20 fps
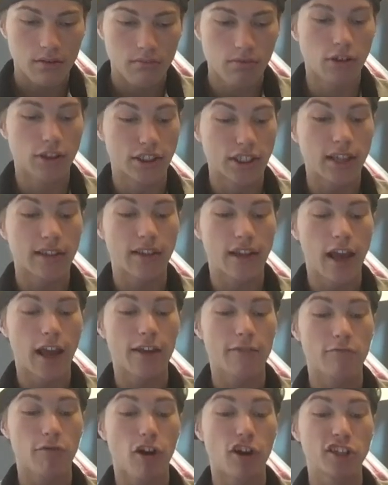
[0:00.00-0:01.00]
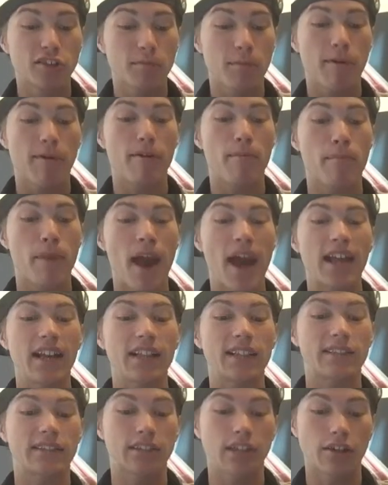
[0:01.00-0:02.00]
Plus, at the end, Rosemary
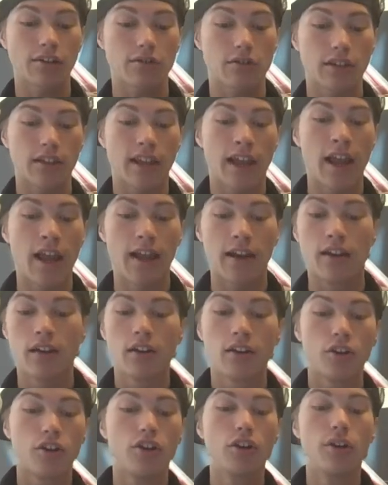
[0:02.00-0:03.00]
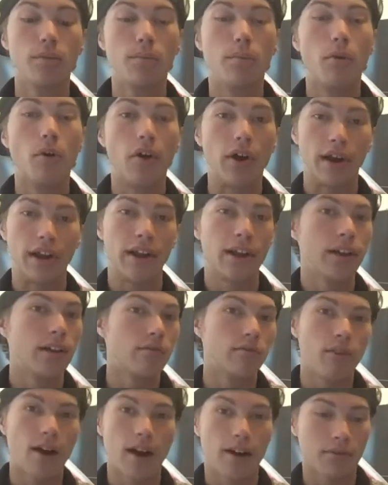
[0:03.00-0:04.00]
patted Sutter on the head. Good boy.
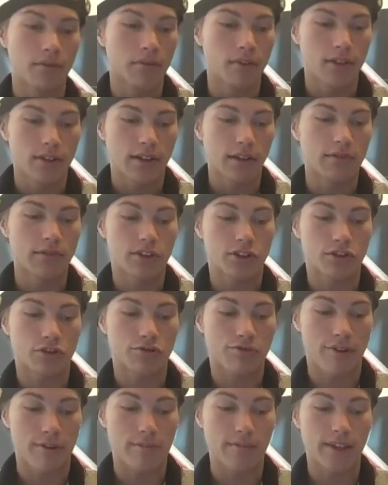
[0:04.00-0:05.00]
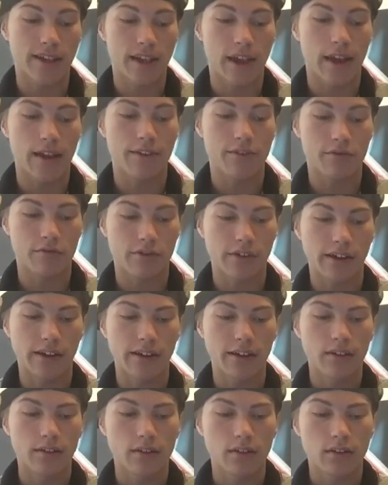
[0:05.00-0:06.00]
Wow, that was extremely gay to
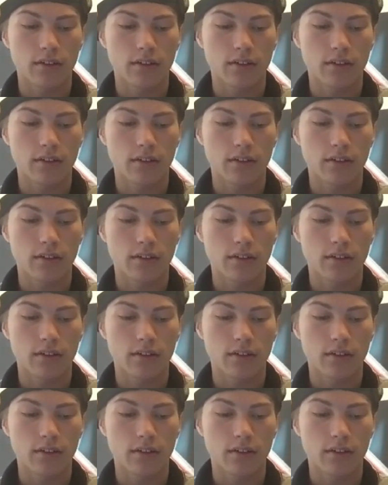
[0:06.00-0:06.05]
read.